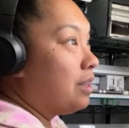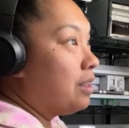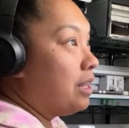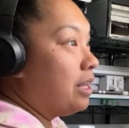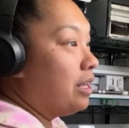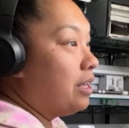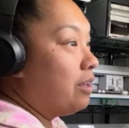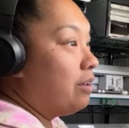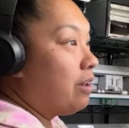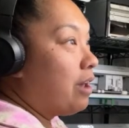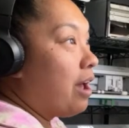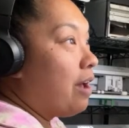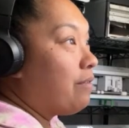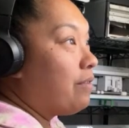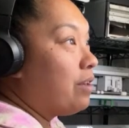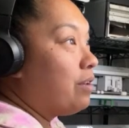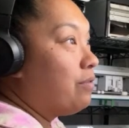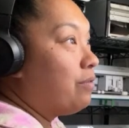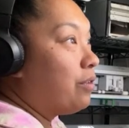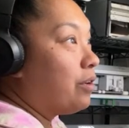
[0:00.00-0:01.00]
Thank you,
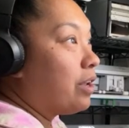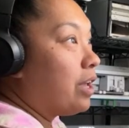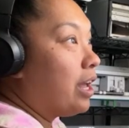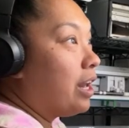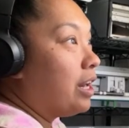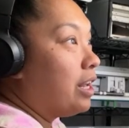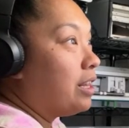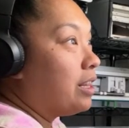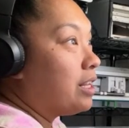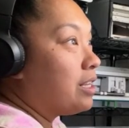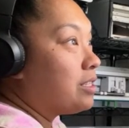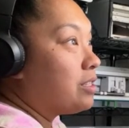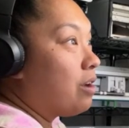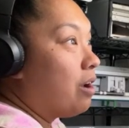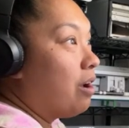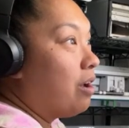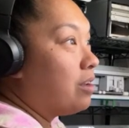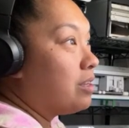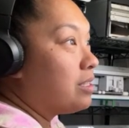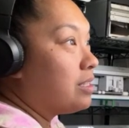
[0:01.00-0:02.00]
Gavin, for getting this
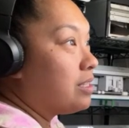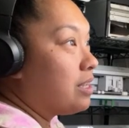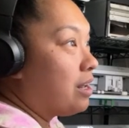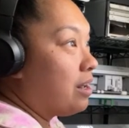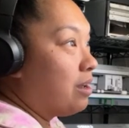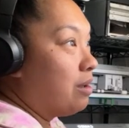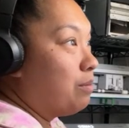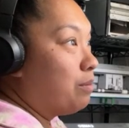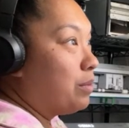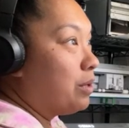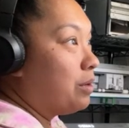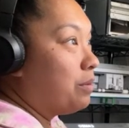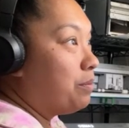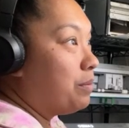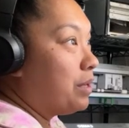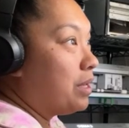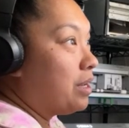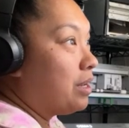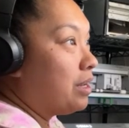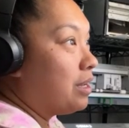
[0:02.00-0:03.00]
all set up
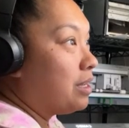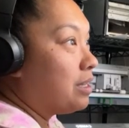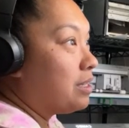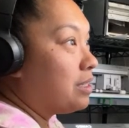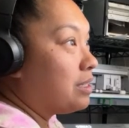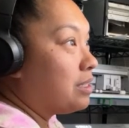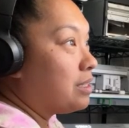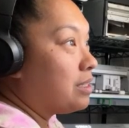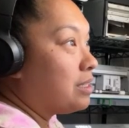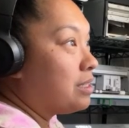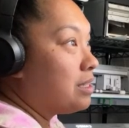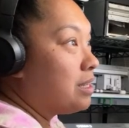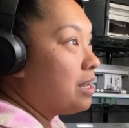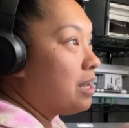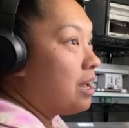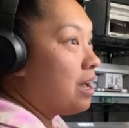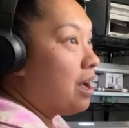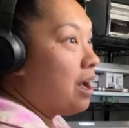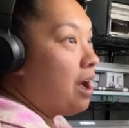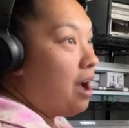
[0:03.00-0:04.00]
because
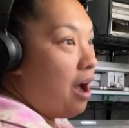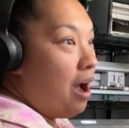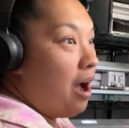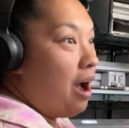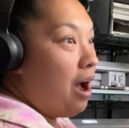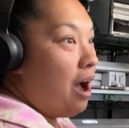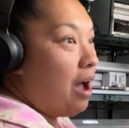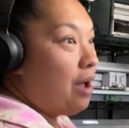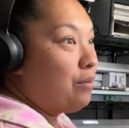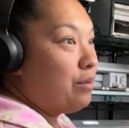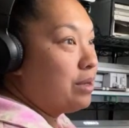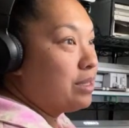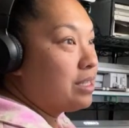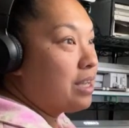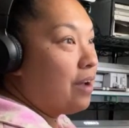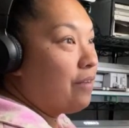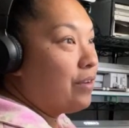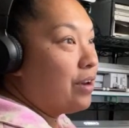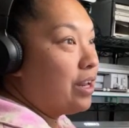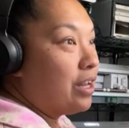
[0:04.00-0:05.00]
I was
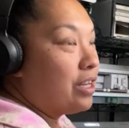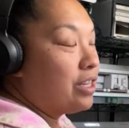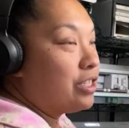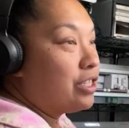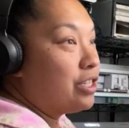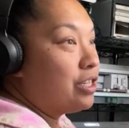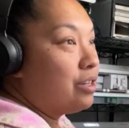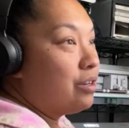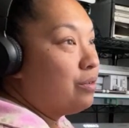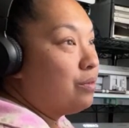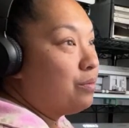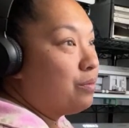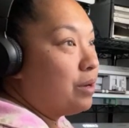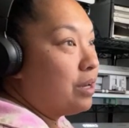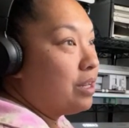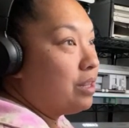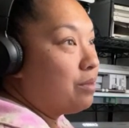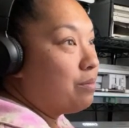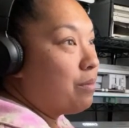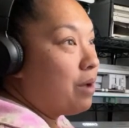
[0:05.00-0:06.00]
having an issue
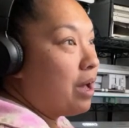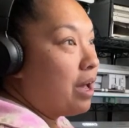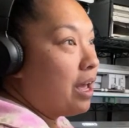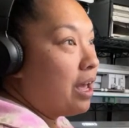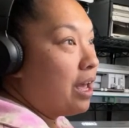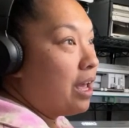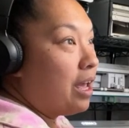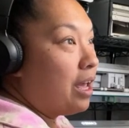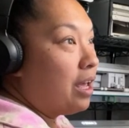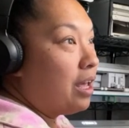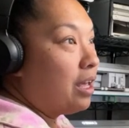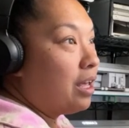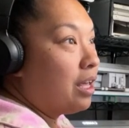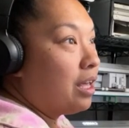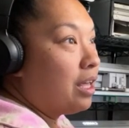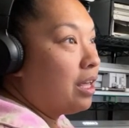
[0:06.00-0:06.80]
with my